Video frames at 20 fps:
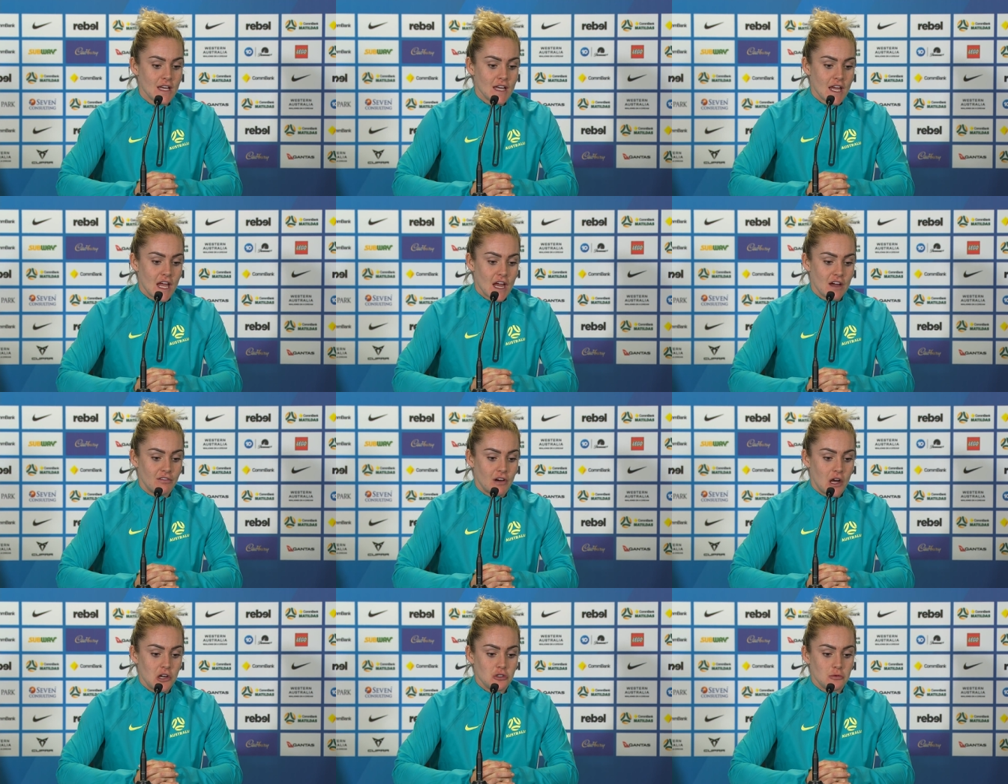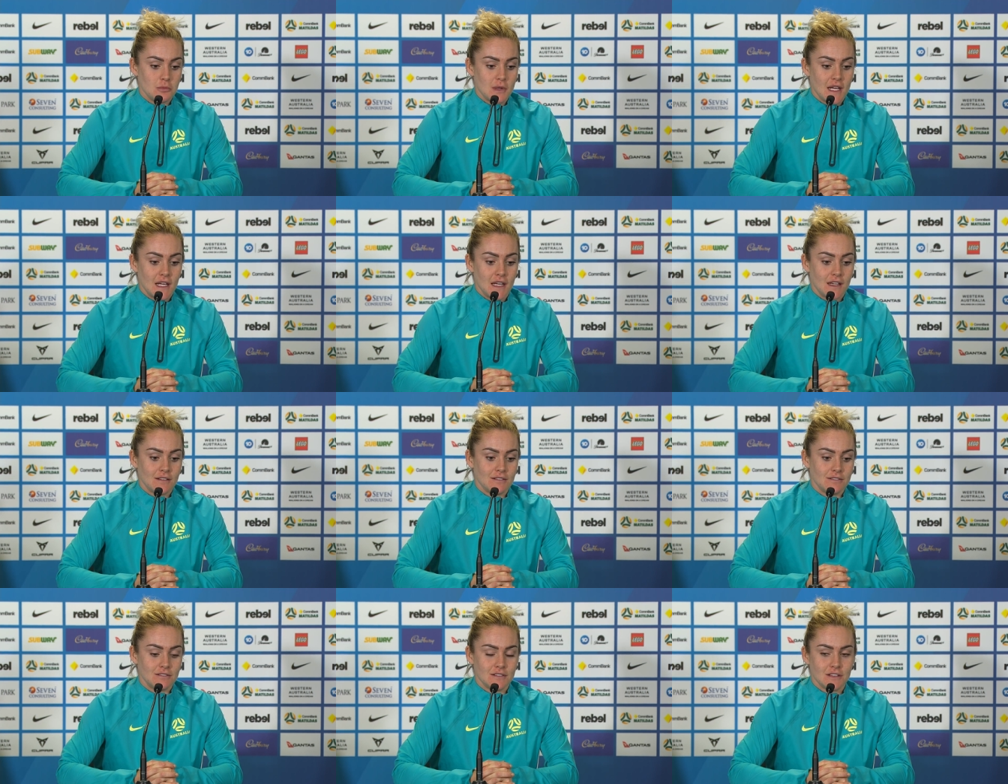everyone will
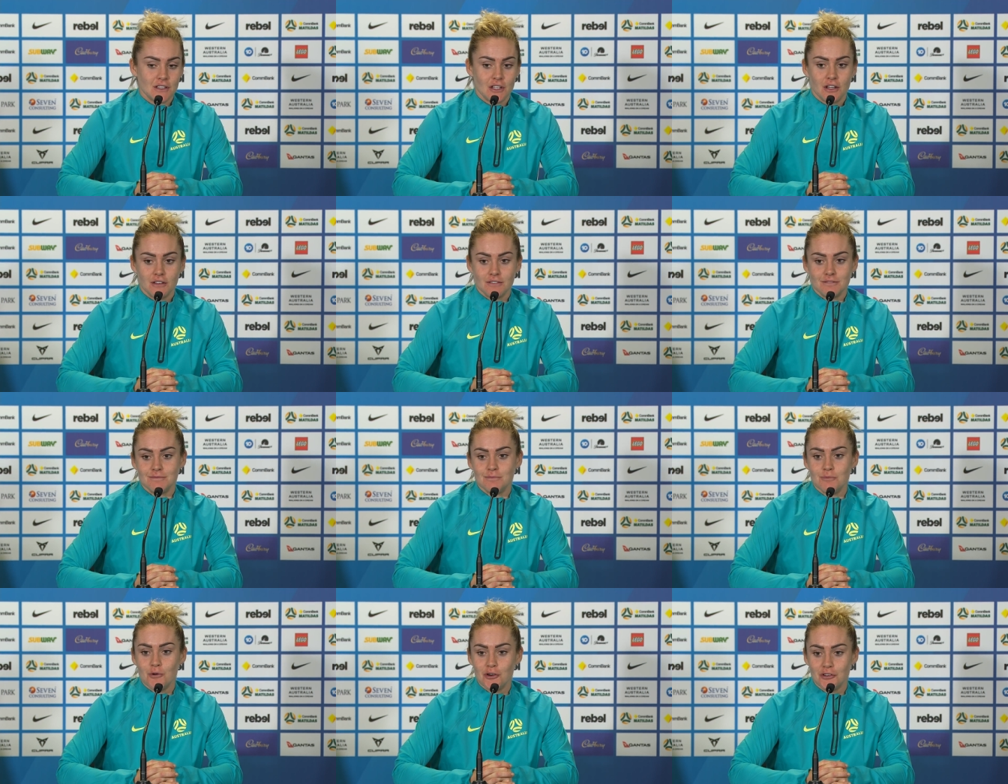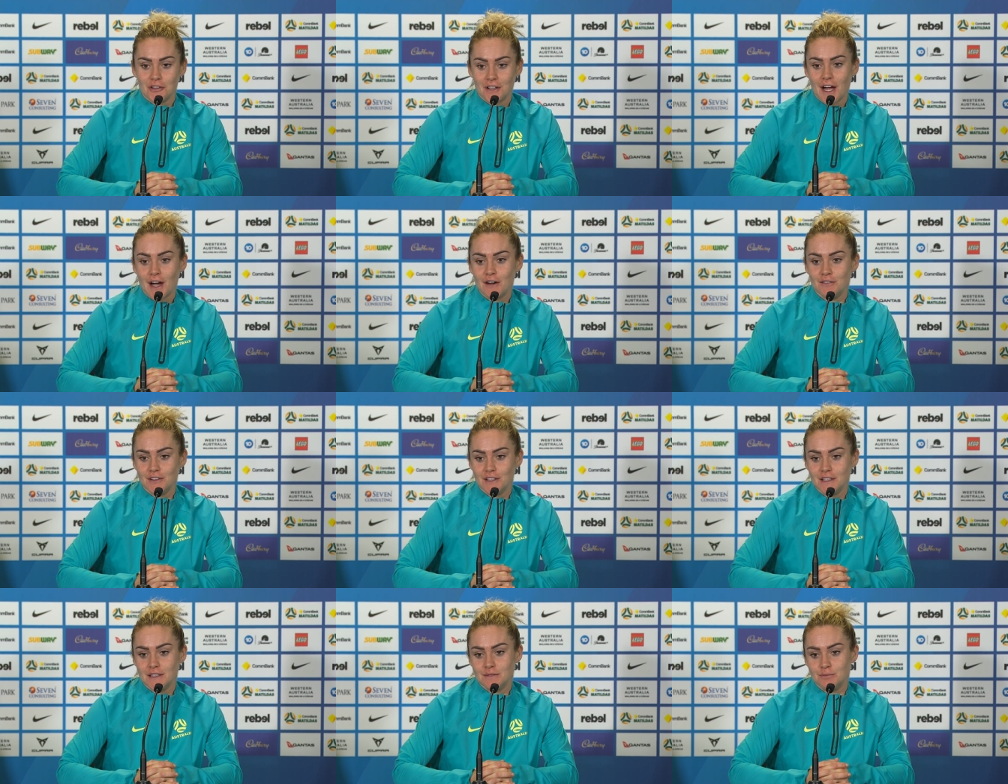be, you know, more
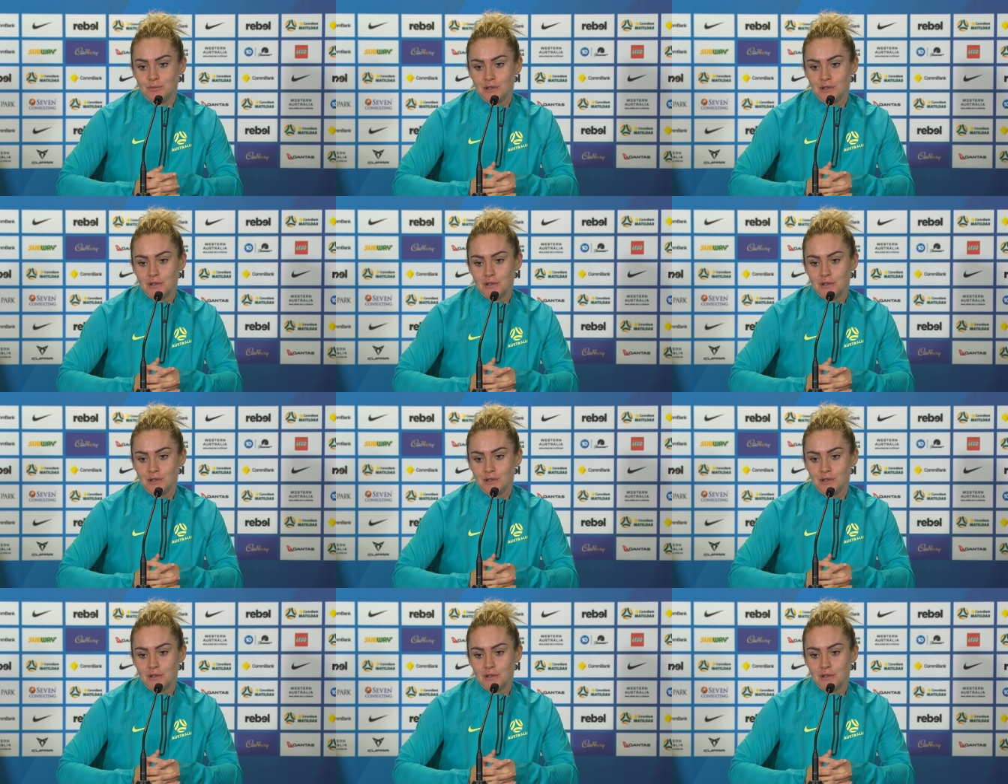recovered,